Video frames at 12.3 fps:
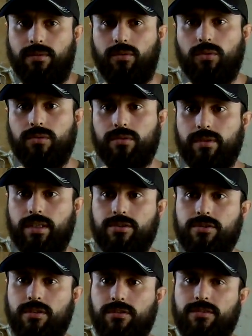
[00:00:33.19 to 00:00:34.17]
Older
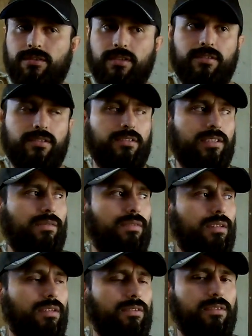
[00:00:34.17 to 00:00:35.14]
engines, 60s,
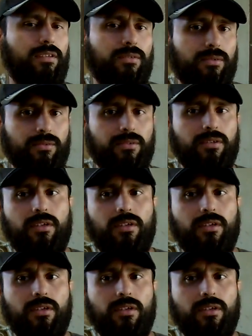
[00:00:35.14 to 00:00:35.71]
70s diesels,